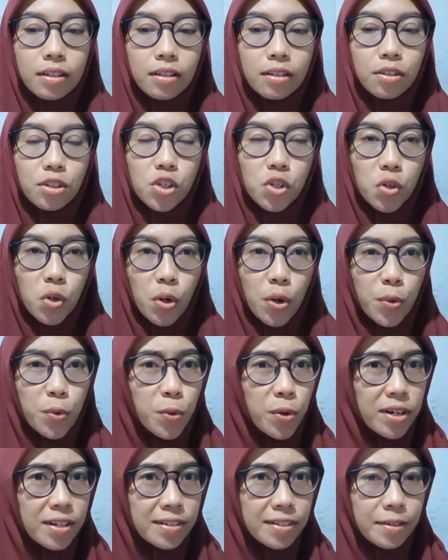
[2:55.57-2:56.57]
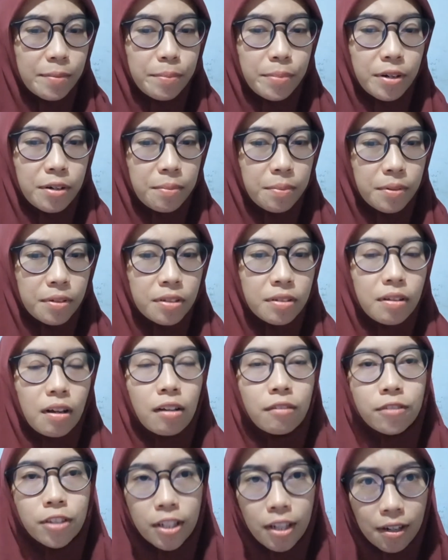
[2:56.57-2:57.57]
So, what is the purpose
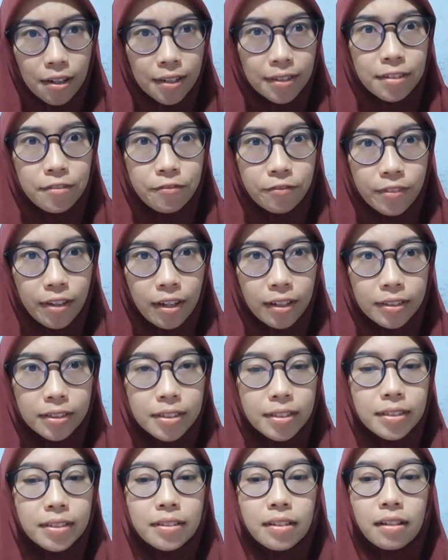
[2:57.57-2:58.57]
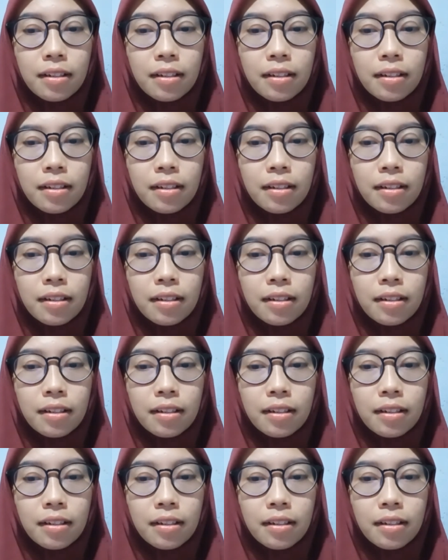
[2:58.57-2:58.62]
of narrative text?